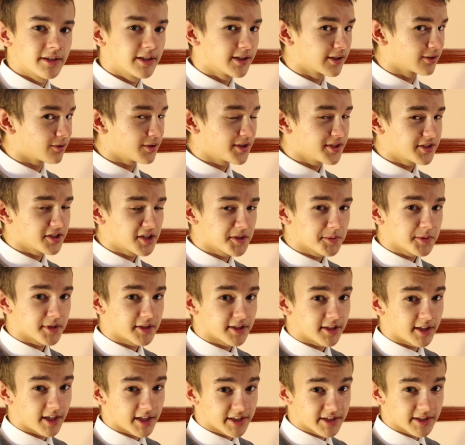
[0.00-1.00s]
a coin turned
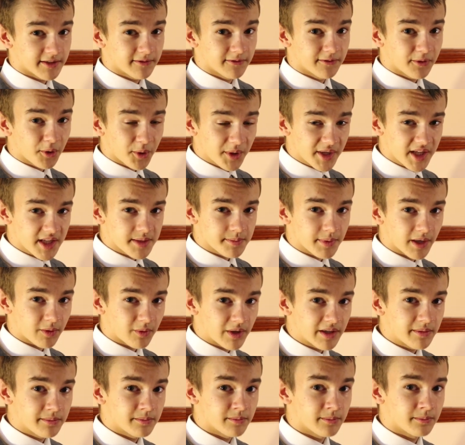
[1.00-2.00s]
in the 1940s by
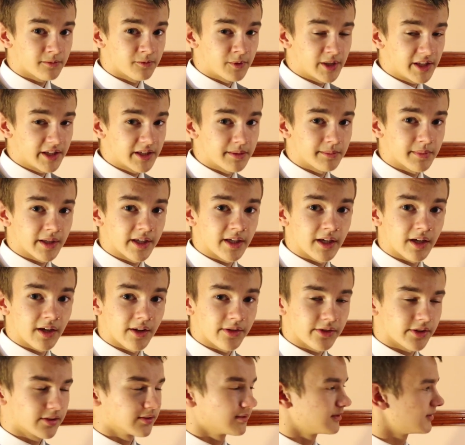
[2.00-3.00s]
one William
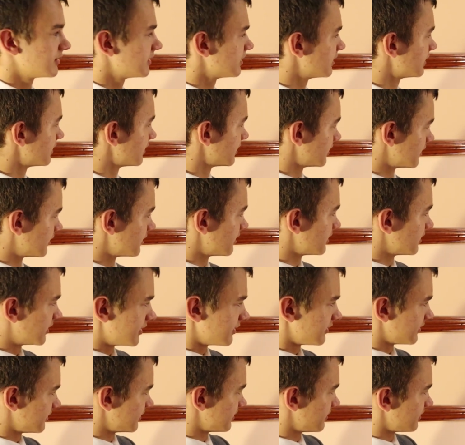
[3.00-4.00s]
MacArthur.
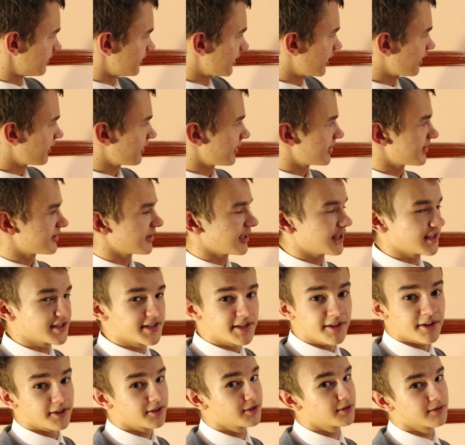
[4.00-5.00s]
None of these
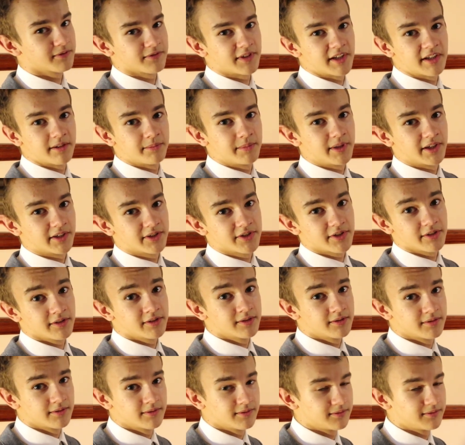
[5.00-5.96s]
lads though, I couldn't find a picture.